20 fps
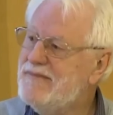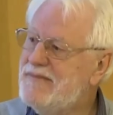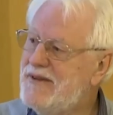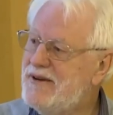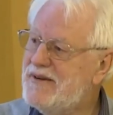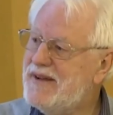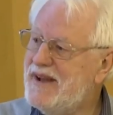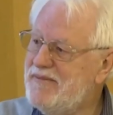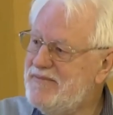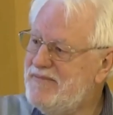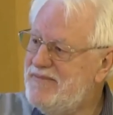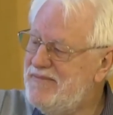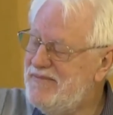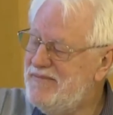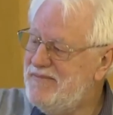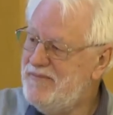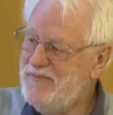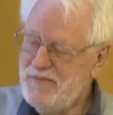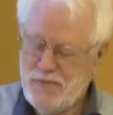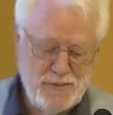Okay.
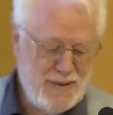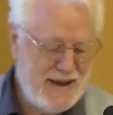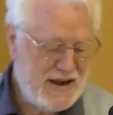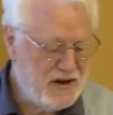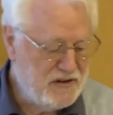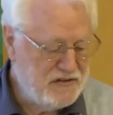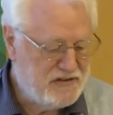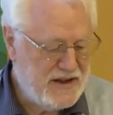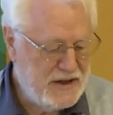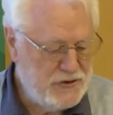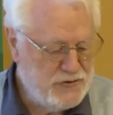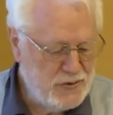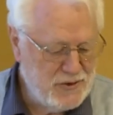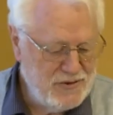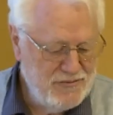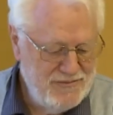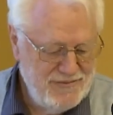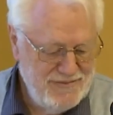We're back on schedule.